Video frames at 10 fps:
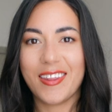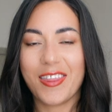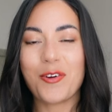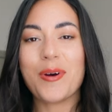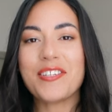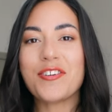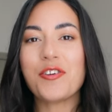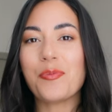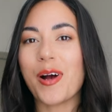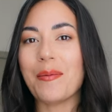The question
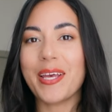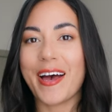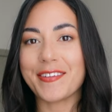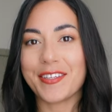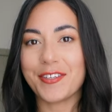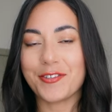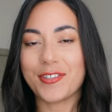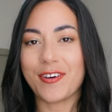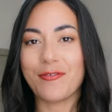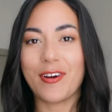you're probably asking
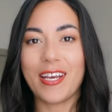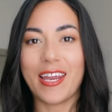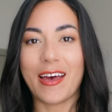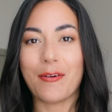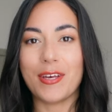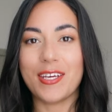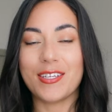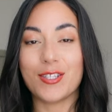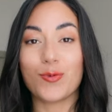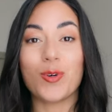yourself right now
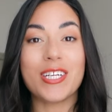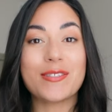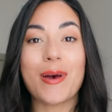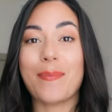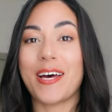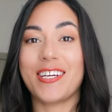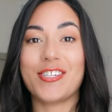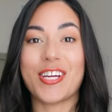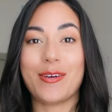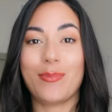is, what is my body
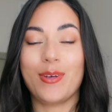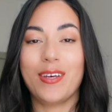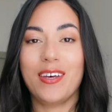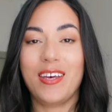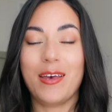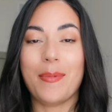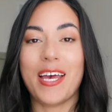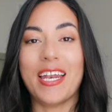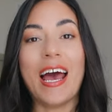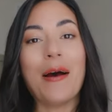shape? Am I
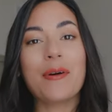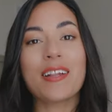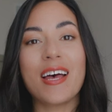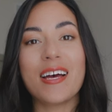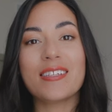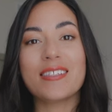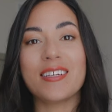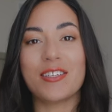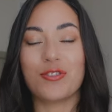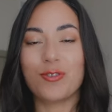an hourglass,
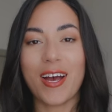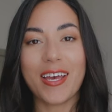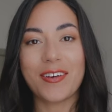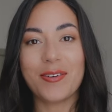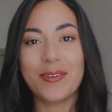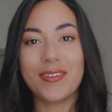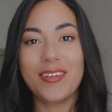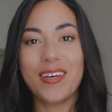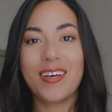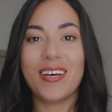a triangle,
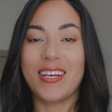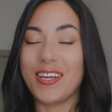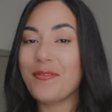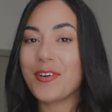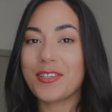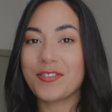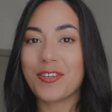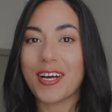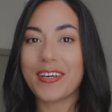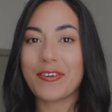an inverted
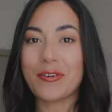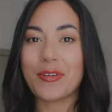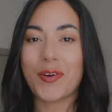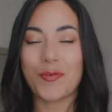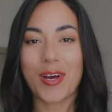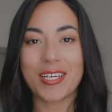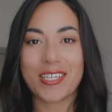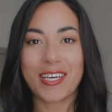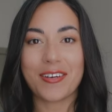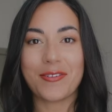triangle, a
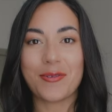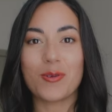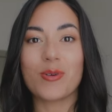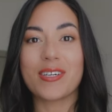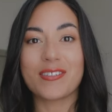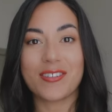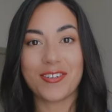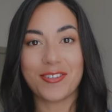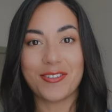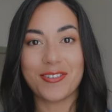rectangle, or a
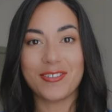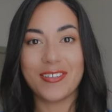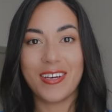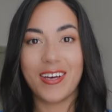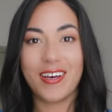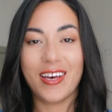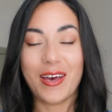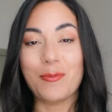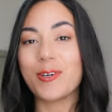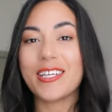circle?
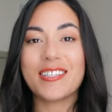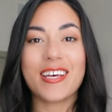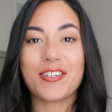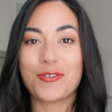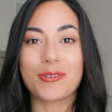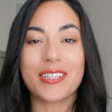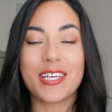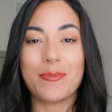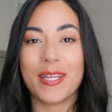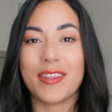And we'll get to that
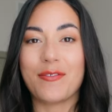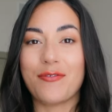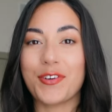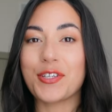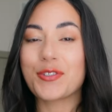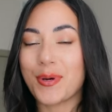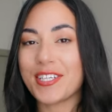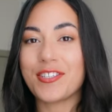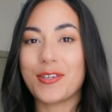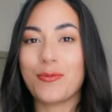shortly, but the first
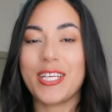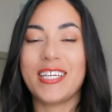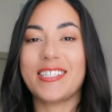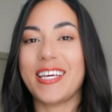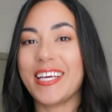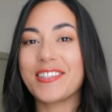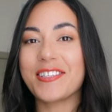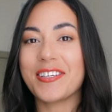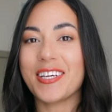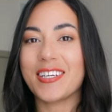question we need to
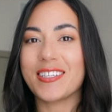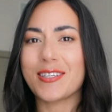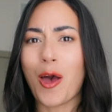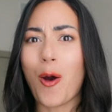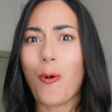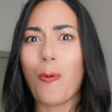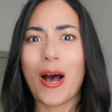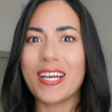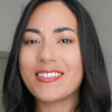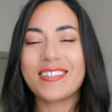answer is,
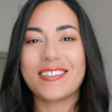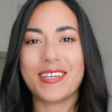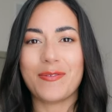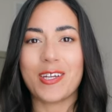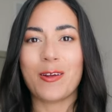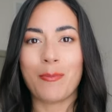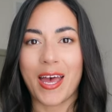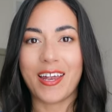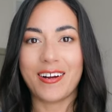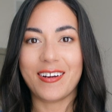why does this even
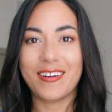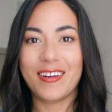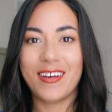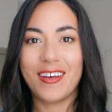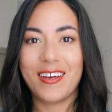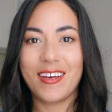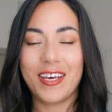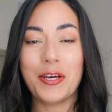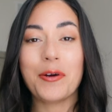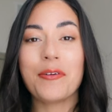matter?
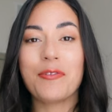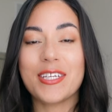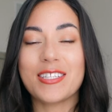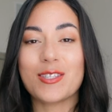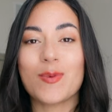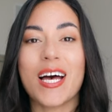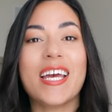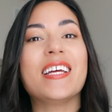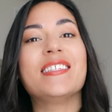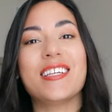Here are reasons why
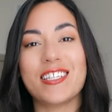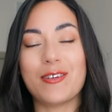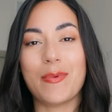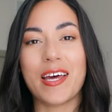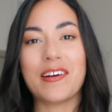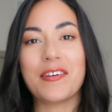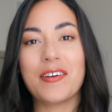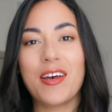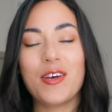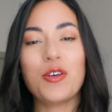it doesn't matter.
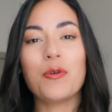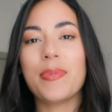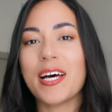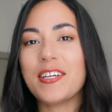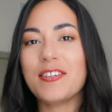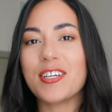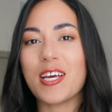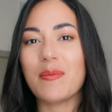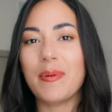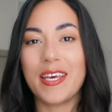Your body
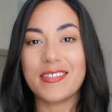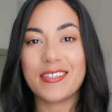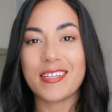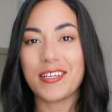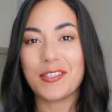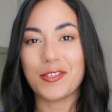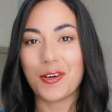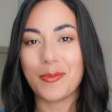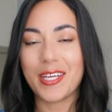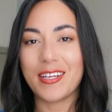shape isn't a
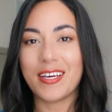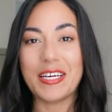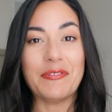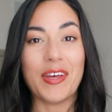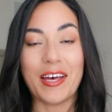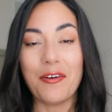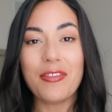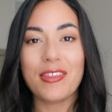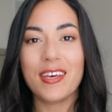determinant of health.